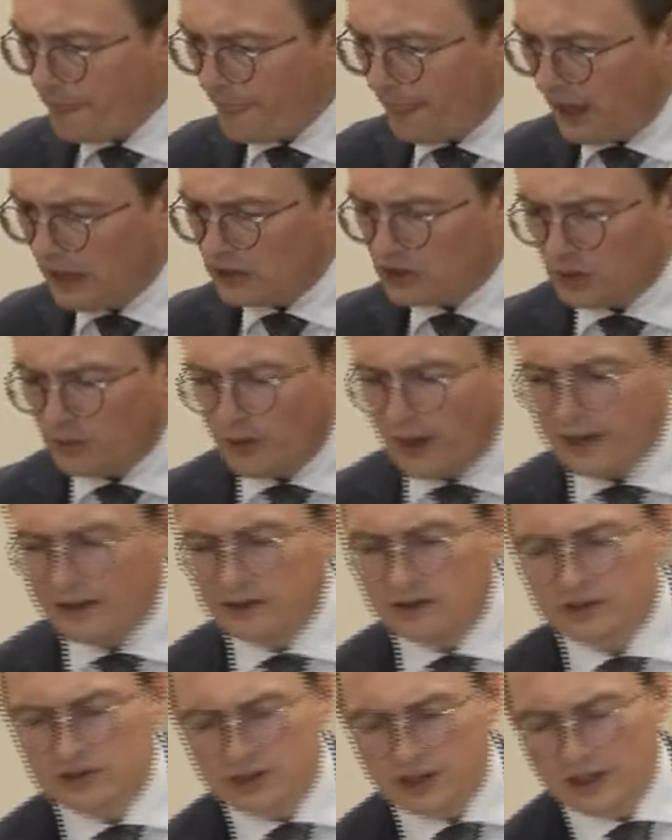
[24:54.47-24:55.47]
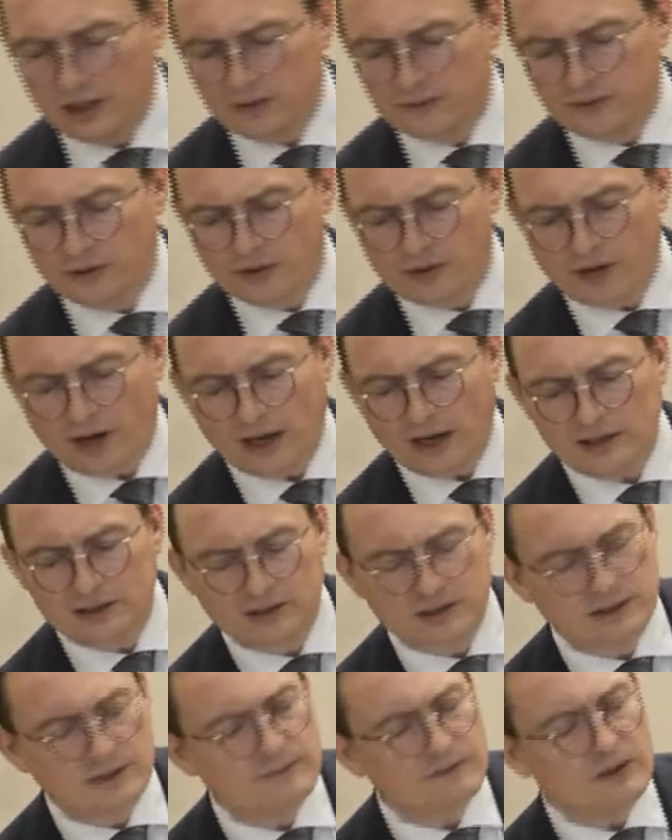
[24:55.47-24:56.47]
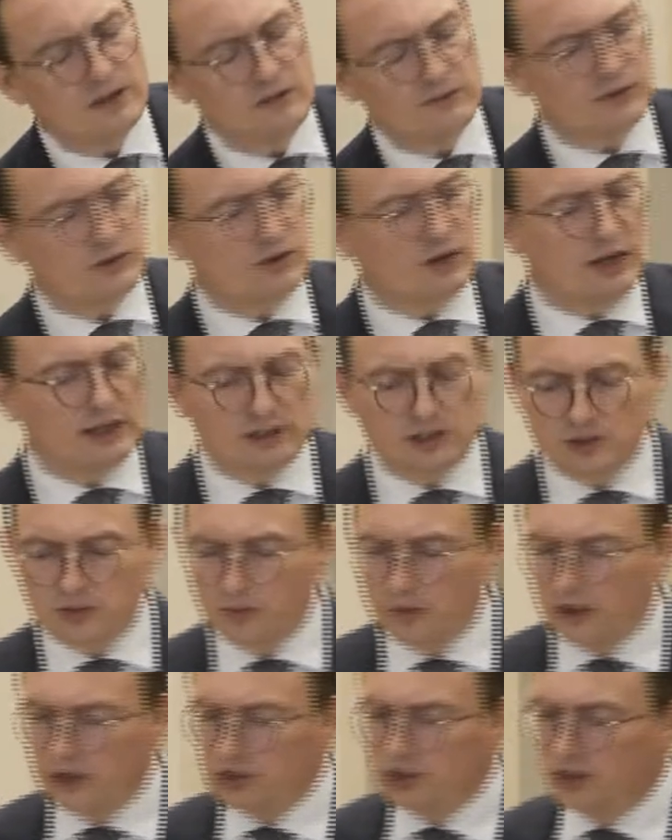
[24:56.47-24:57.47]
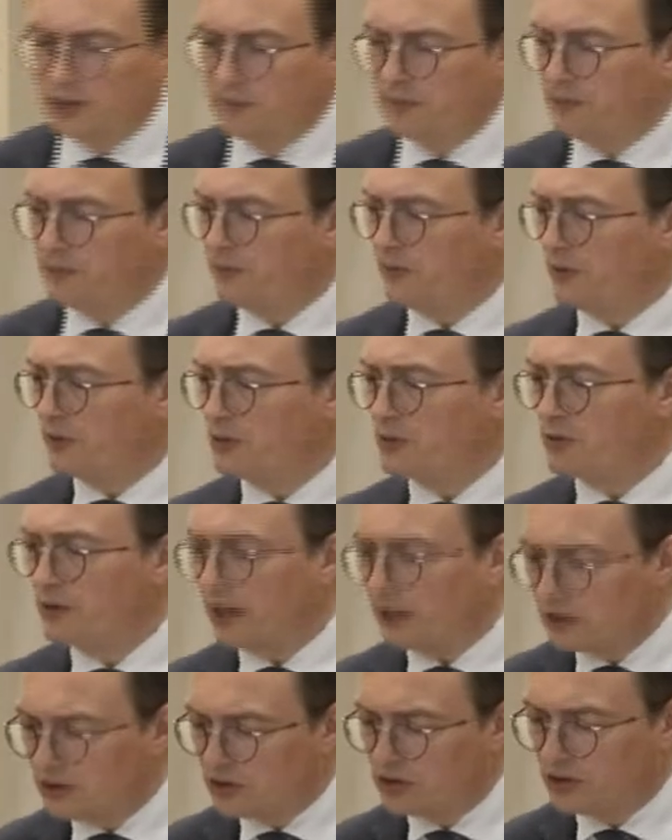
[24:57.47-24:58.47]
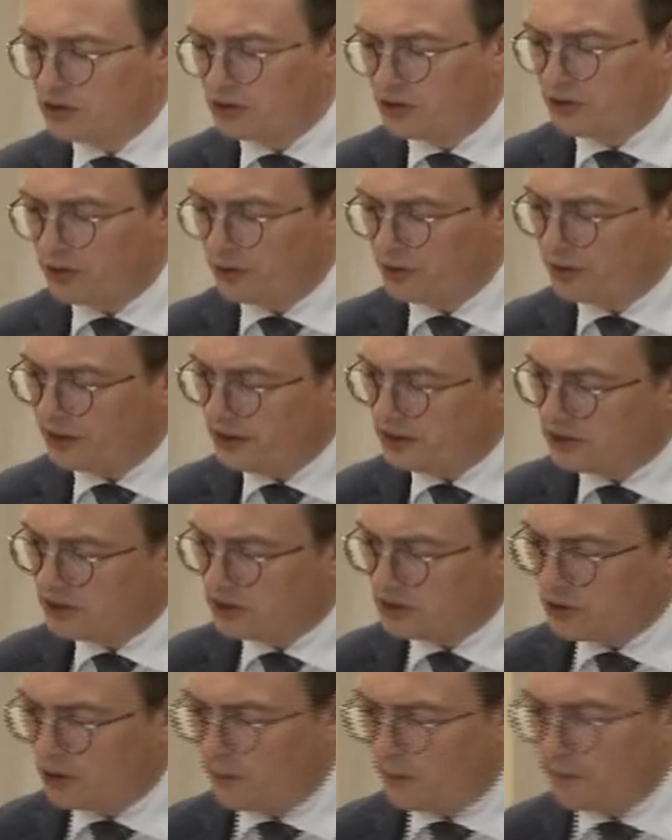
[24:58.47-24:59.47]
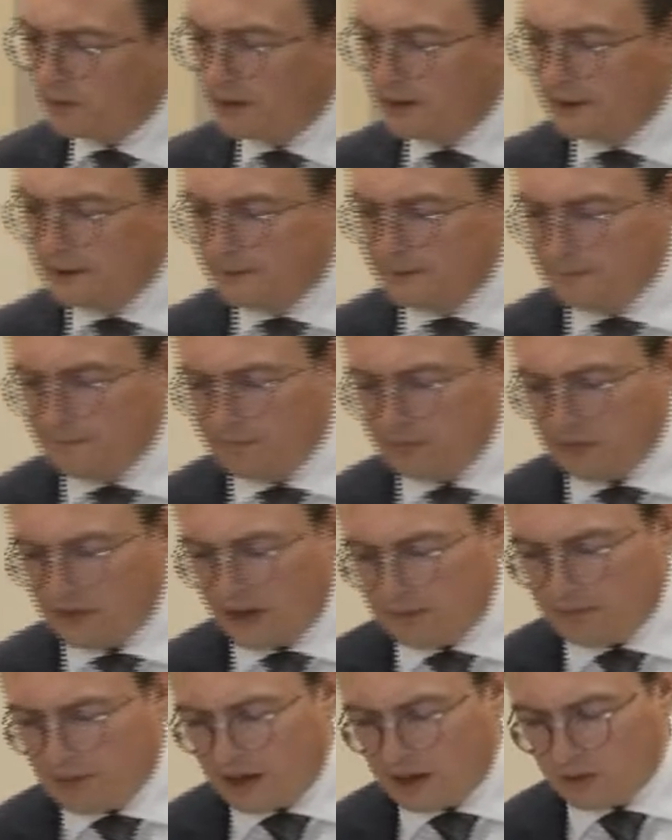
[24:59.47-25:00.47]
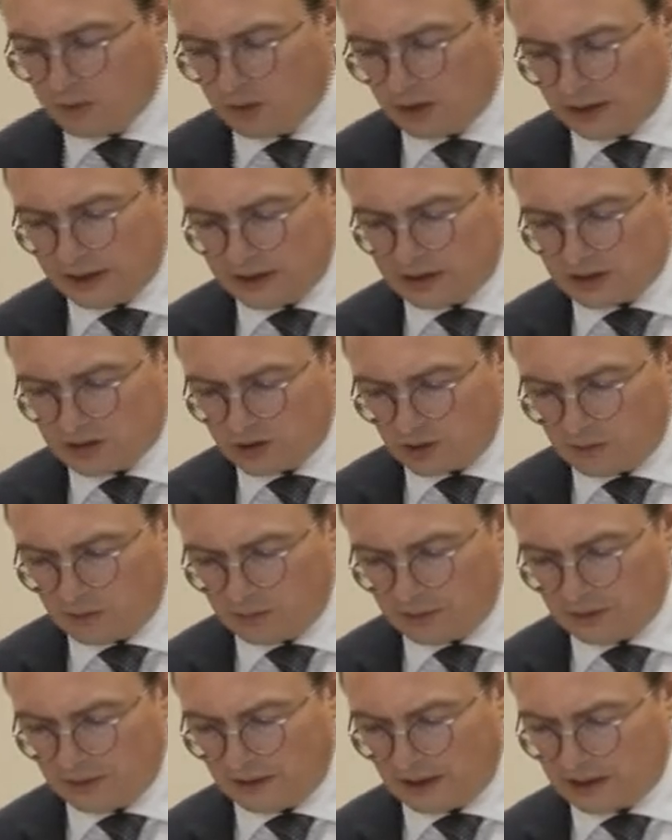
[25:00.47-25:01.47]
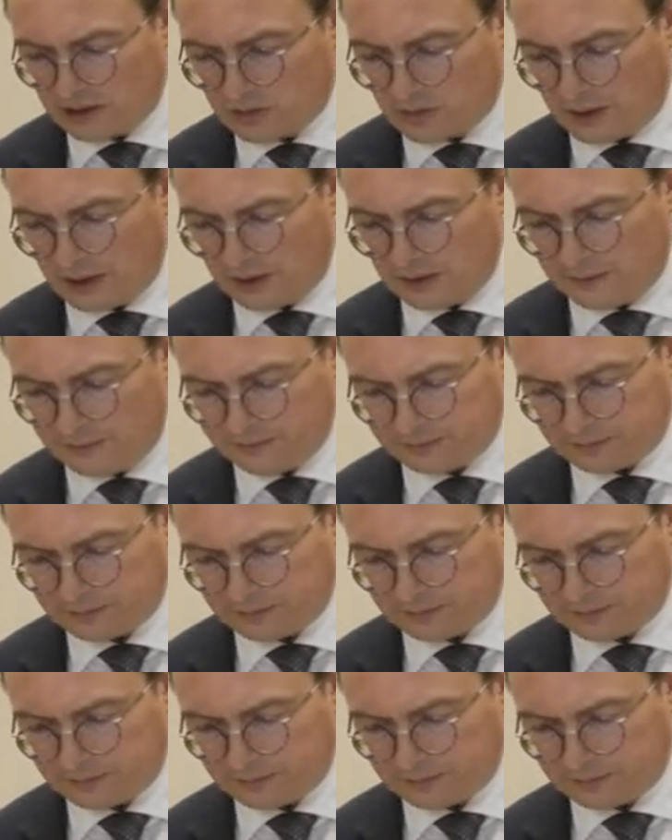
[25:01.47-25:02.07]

And so when the zeal for Christ, for Christ's worship, for Christ's truth eats us up, then men will eat us up as well.